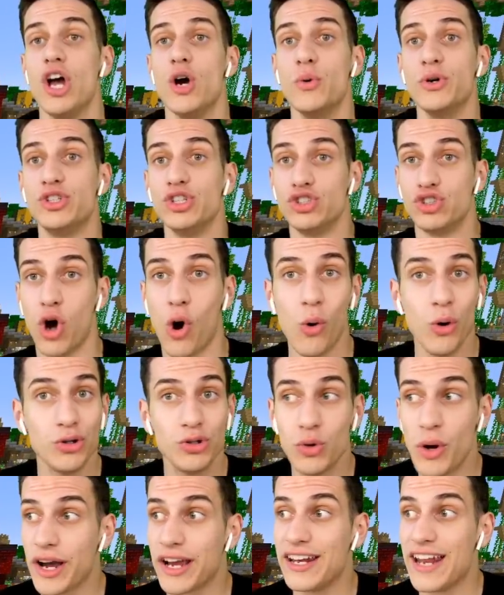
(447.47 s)
We should totally
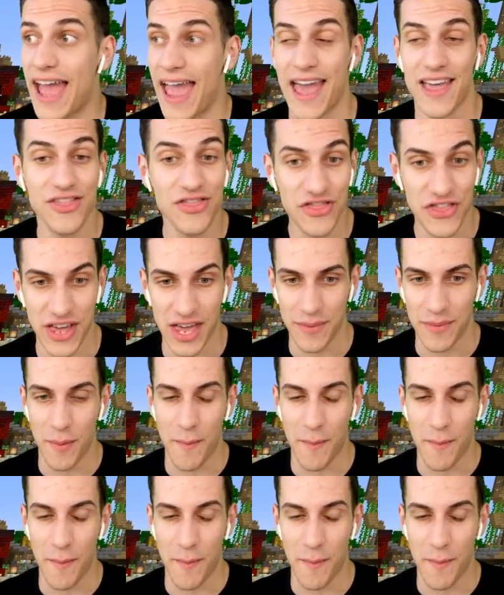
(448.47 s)
do like an end theme.